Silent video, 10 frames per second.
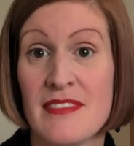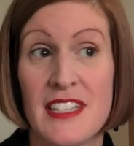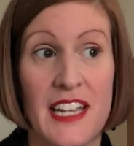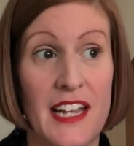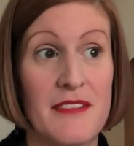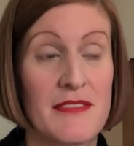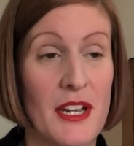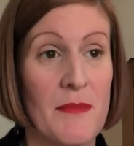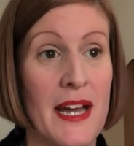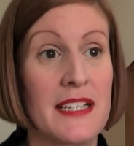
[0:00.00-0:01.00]
you know,
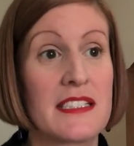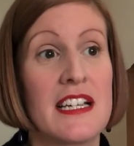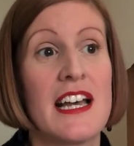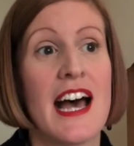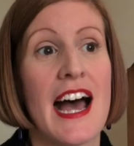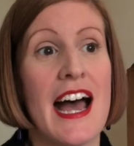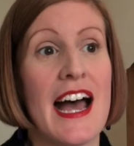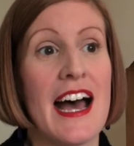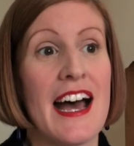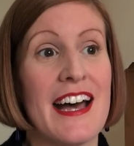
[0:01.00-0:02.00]
go mad.
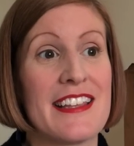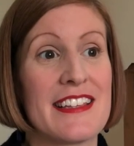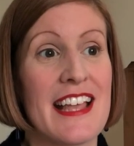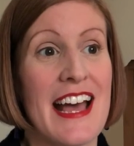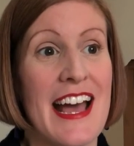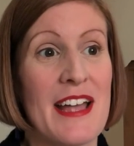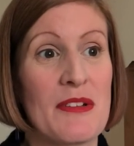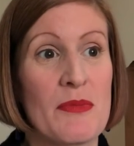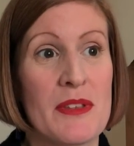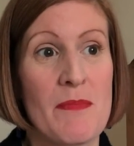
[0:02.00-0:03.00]

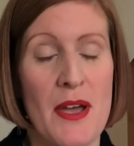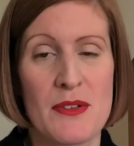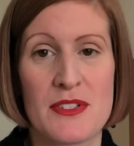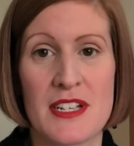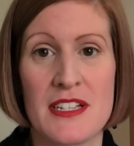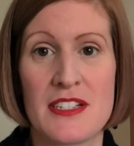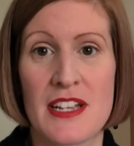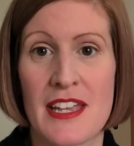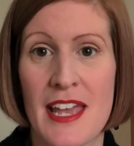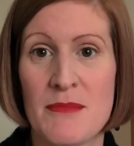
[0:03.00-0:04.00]
And with postage,
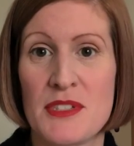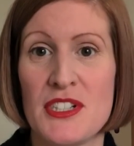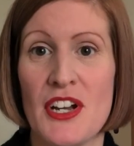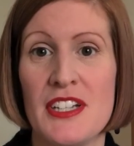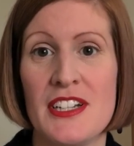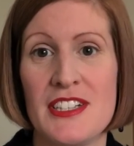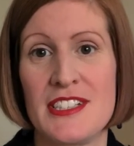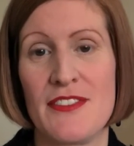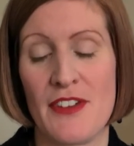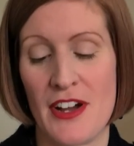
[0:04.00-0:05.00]
it came to
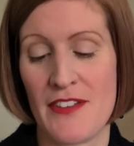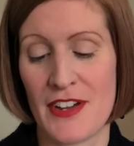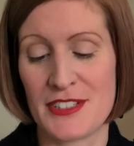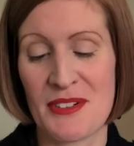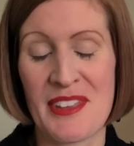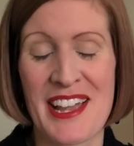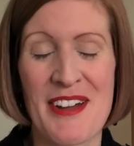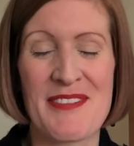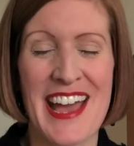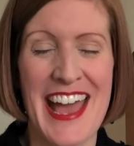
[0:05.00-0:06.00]
£9.95. I don't think
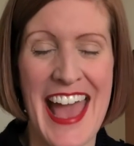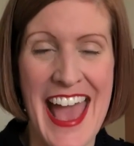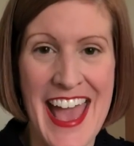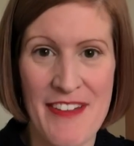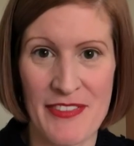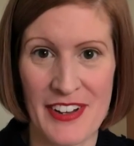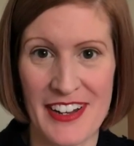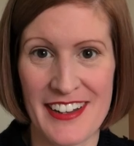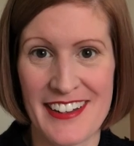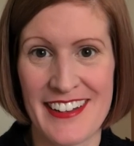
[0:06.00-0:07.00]
I've
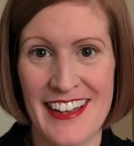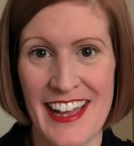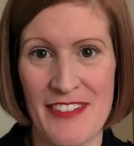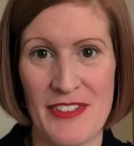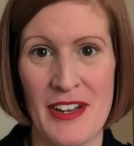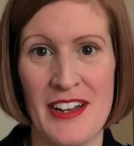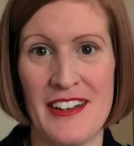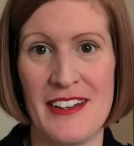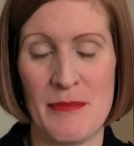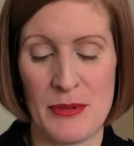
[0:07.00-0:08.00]
ever
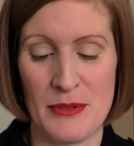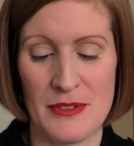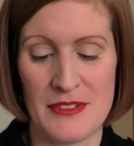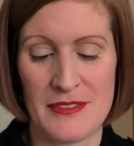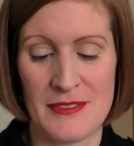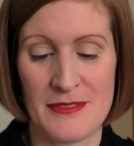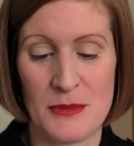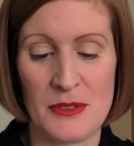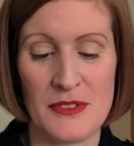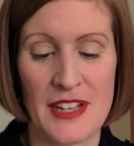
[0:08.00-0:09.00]
bought
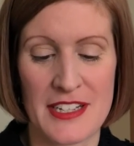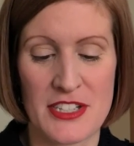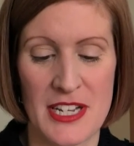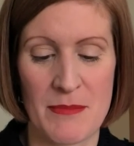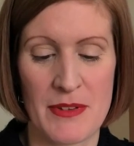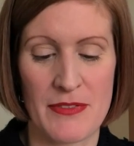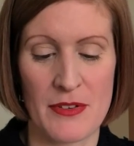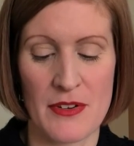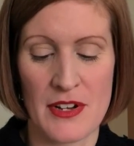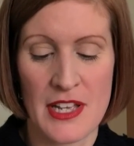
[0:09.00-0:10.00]
wool that cheap
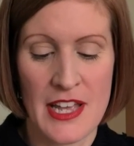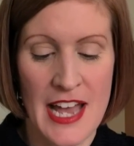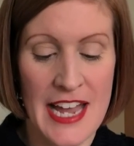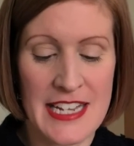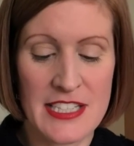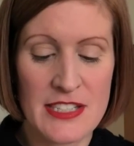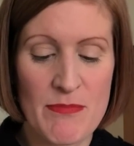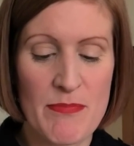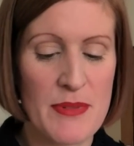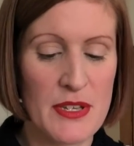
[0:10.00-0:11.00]
before. And it's
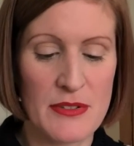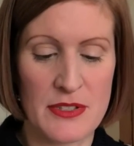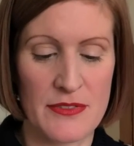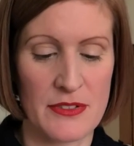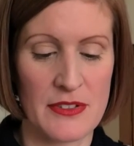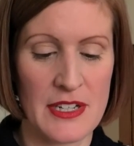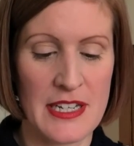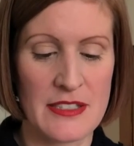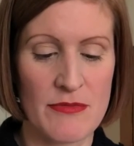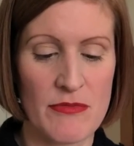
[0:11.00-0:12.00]
beautiful.
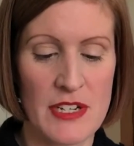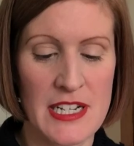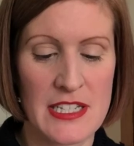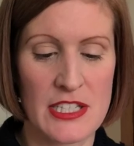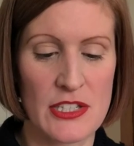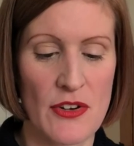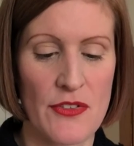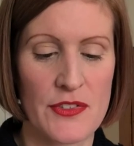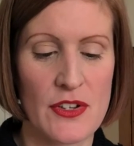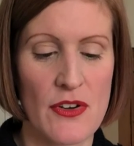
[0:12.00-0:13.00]
It's really
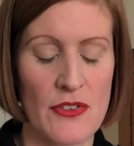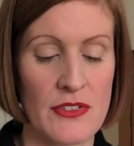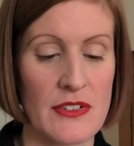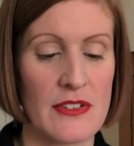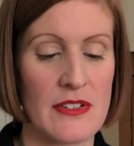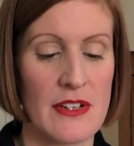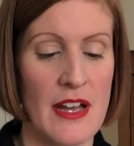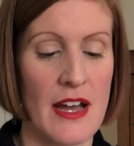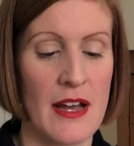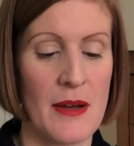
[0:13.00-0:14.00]
soft cotton.
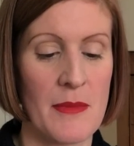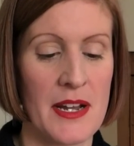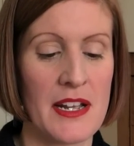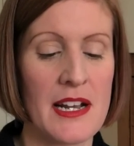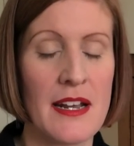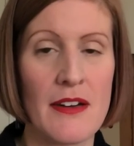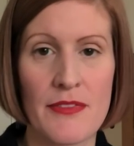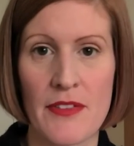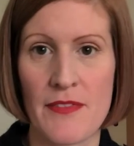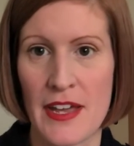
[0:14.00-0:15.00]
And I
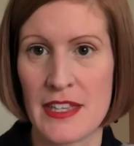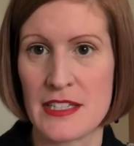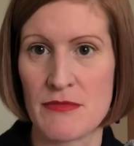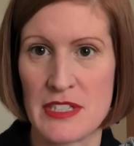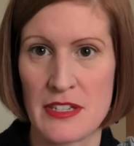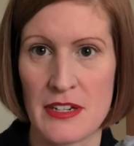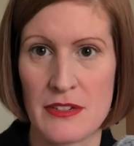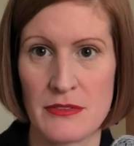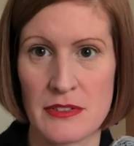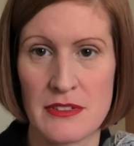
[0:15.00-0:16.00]
love the fact that it's
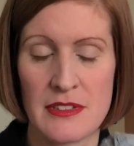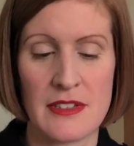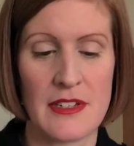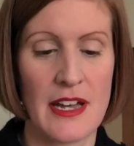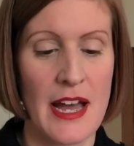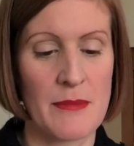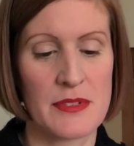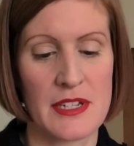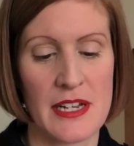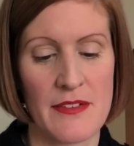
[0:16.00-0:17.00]
recycled.
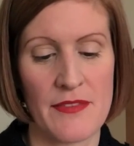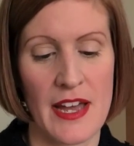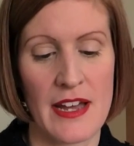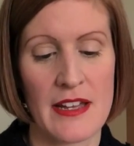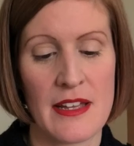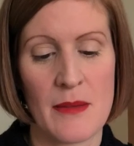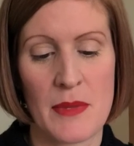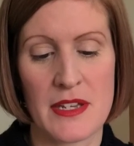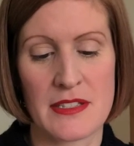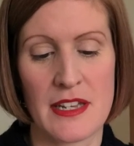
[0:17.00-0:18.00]
Absolutely love that,
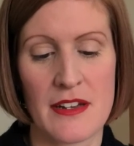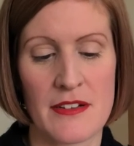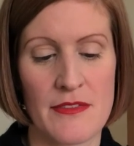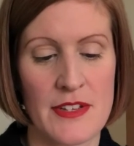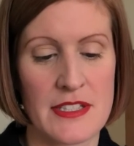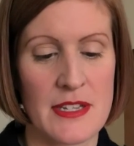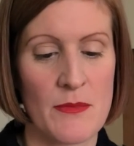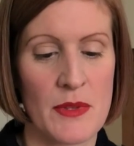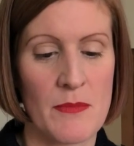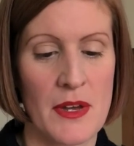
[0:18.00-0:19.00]
because it kind of fits in
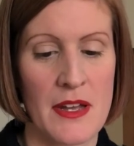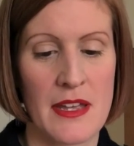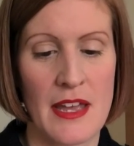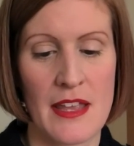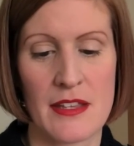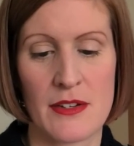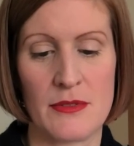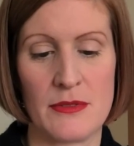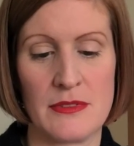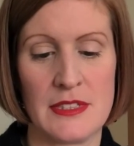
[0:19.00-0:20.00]
with my
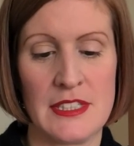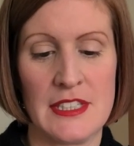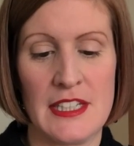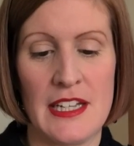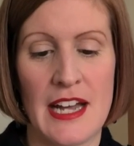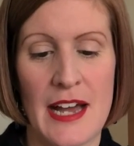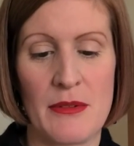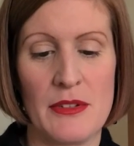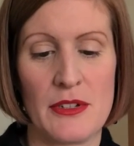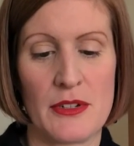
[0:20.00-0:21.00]
ethical
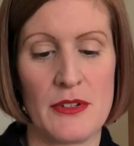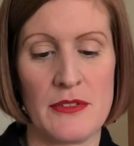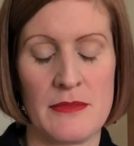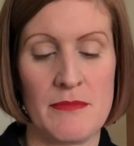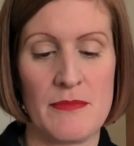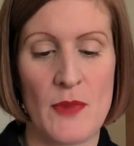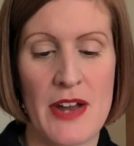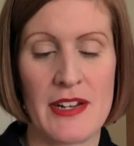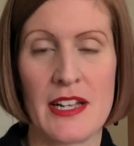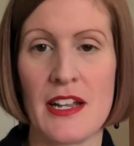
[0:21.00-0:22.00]
outlook on
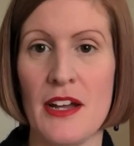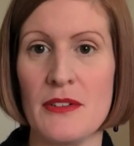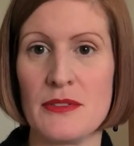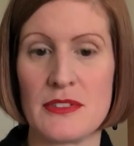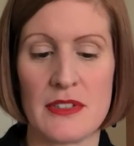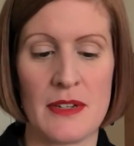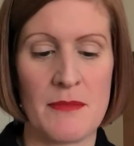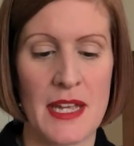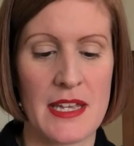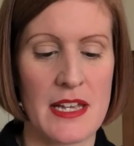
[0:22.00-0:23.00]
wearing clothes and
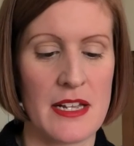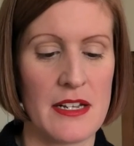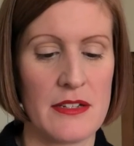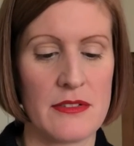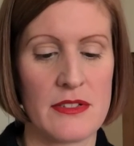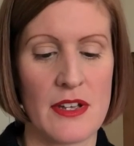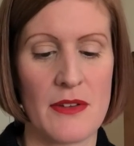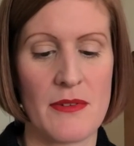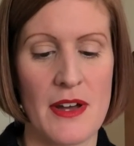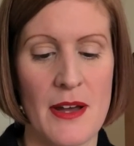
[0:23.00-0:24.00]
making clothes. So